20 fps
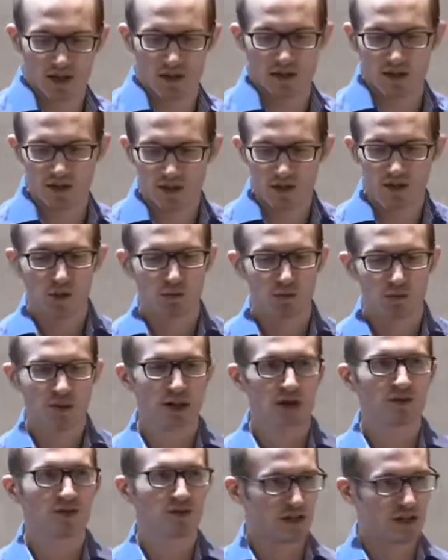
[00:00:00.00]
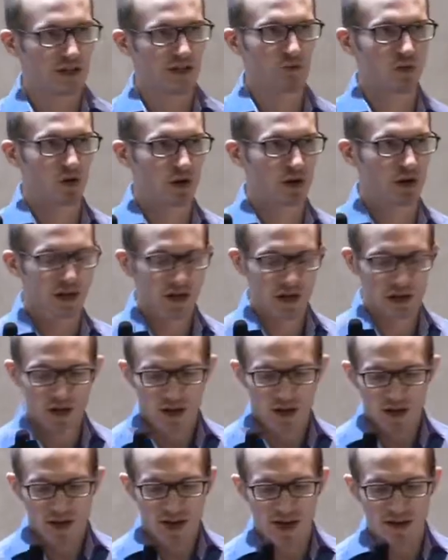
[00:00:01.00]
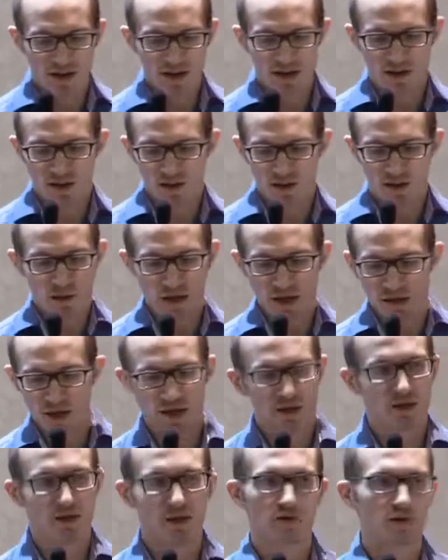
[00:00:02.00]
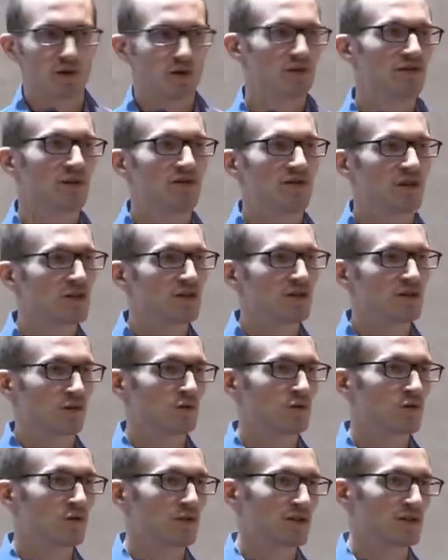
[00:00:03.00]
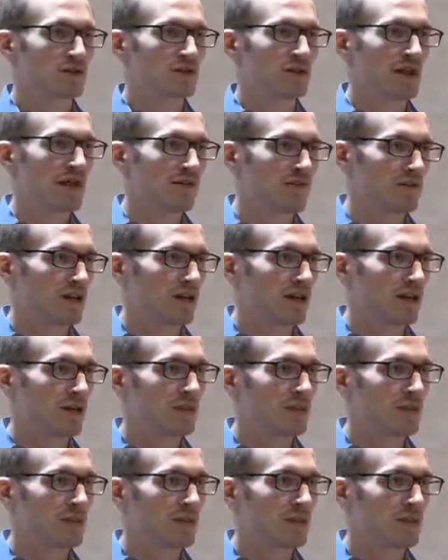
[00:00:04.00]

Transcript: I mean, this shouldn't be out there anymore, and especially not for CVEs from 2011.